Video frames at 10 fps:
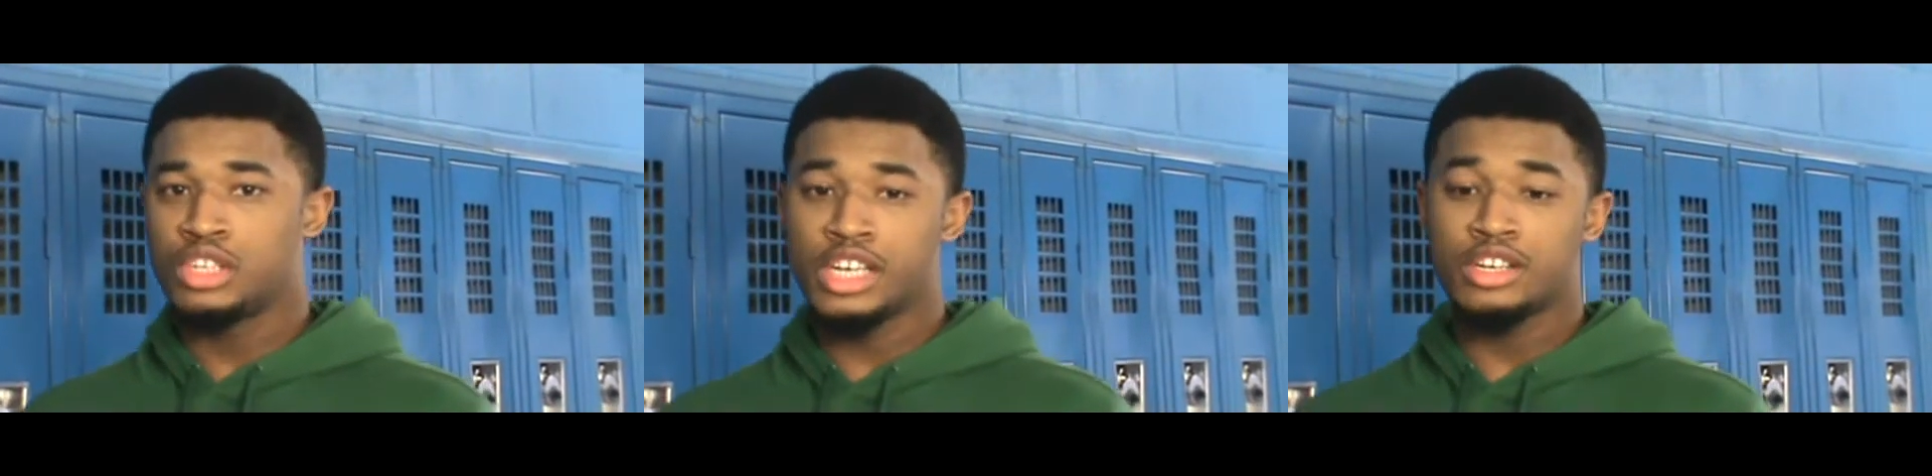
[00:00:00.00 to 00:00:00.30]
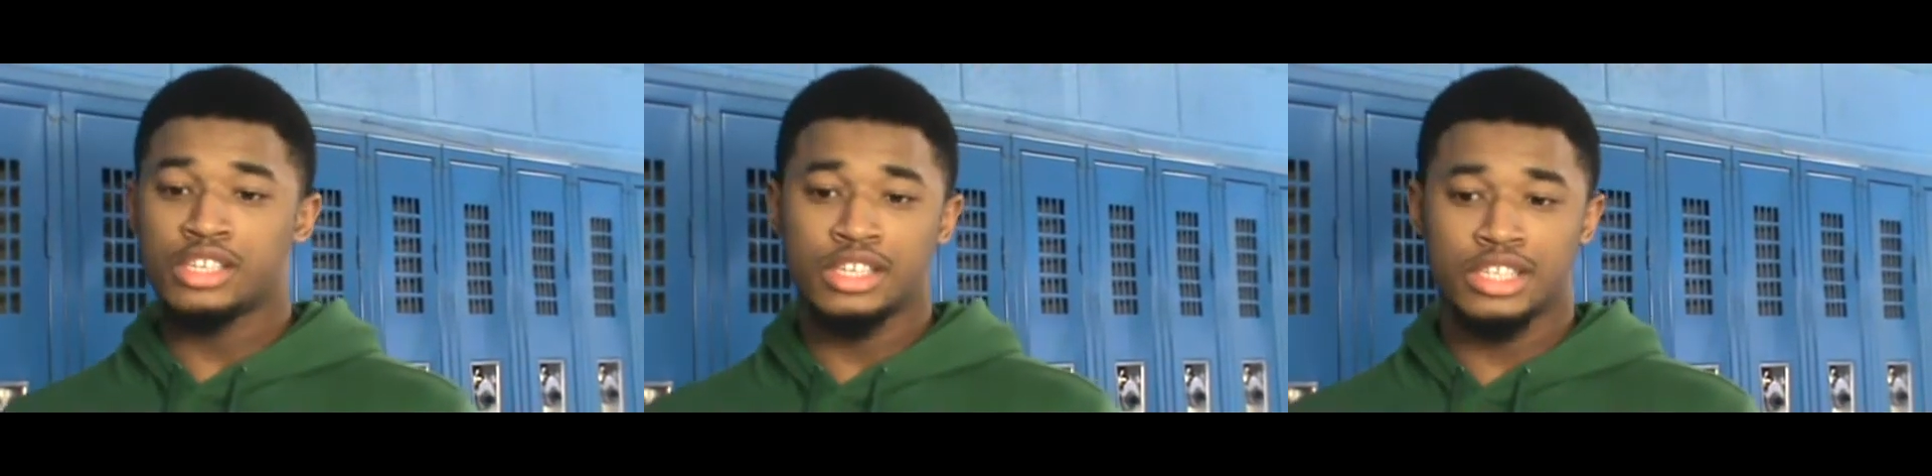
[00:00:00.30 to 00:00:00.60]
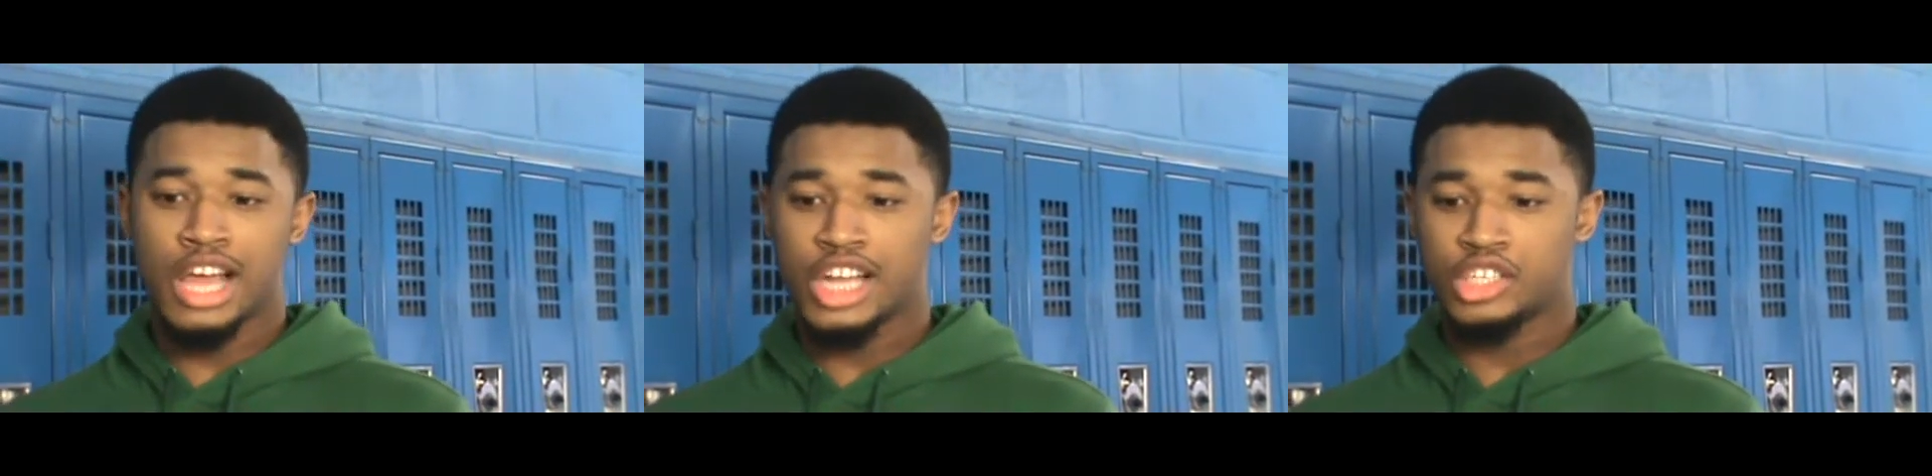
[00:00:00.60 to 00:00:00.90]
leaders because
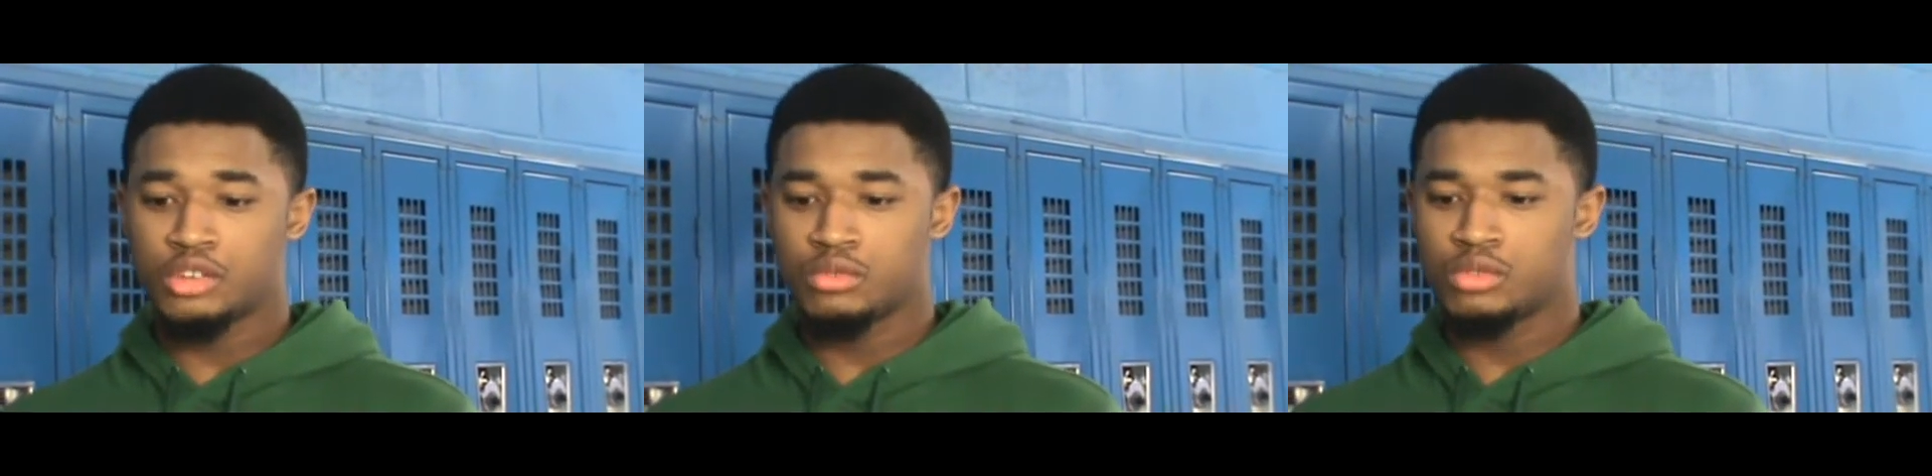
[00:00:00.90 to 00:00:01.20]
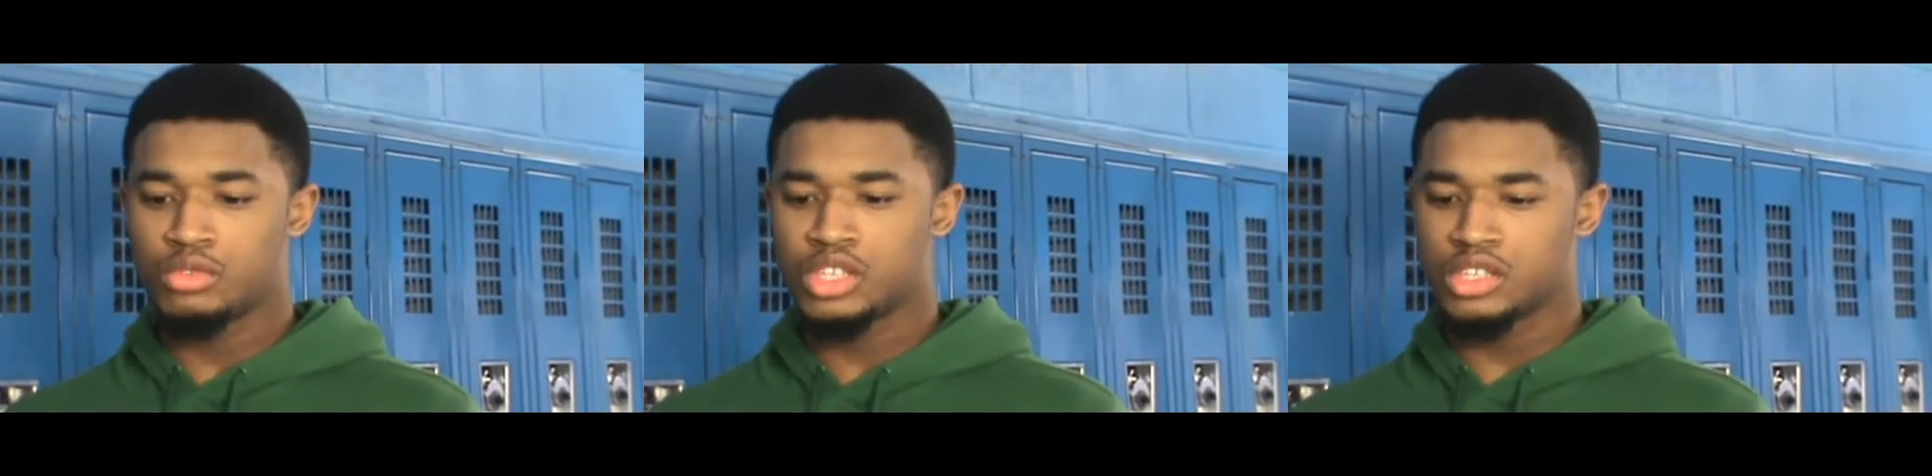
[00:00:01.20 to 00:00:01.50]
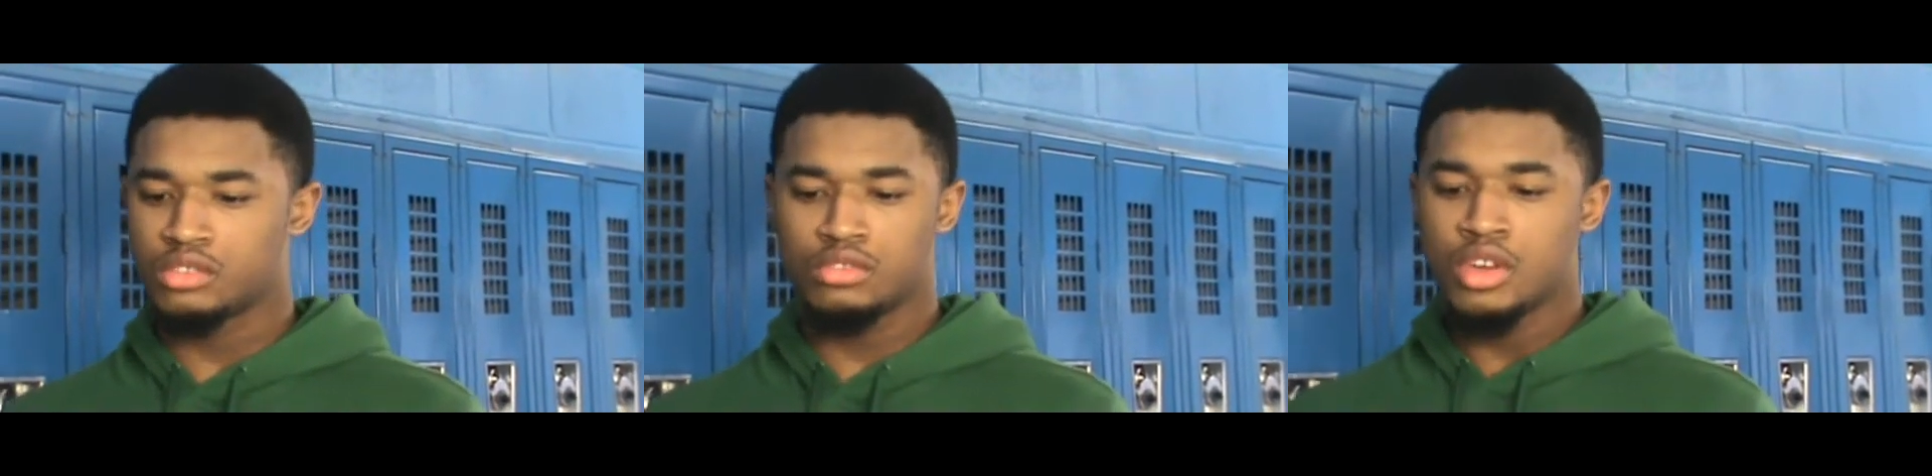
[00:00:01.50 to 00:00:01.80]
last year we
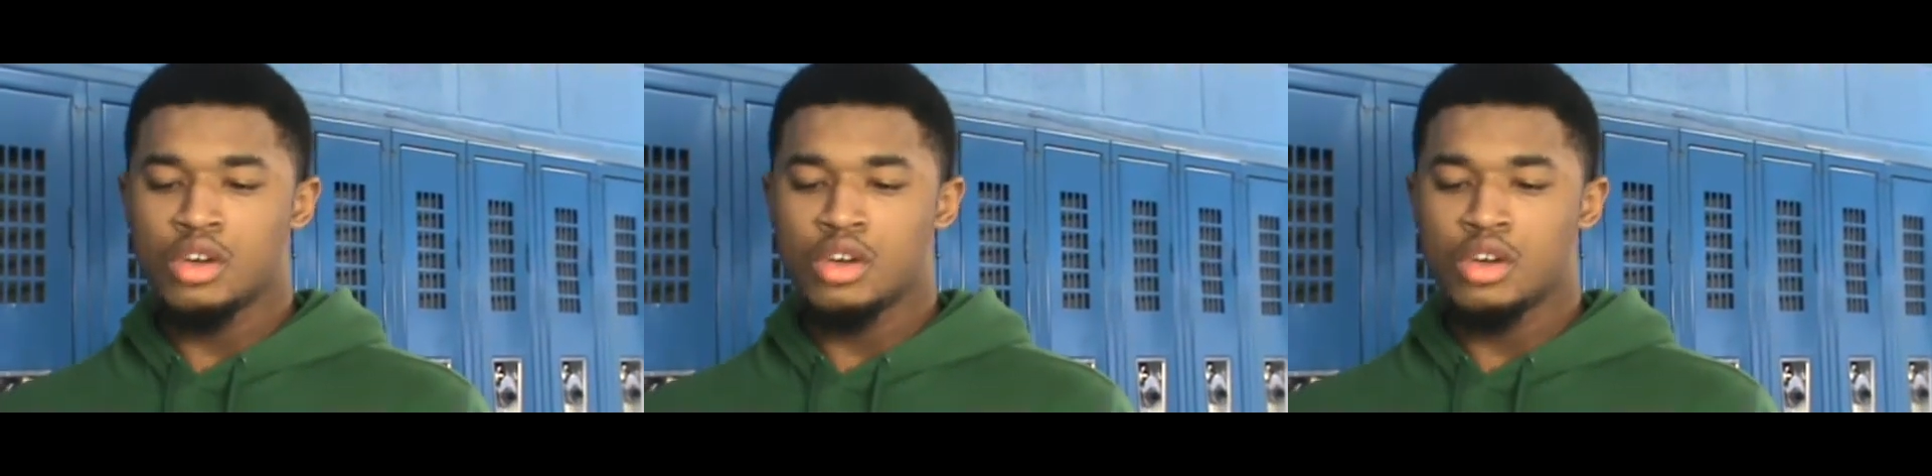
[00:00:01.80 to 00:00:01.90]
wasn't,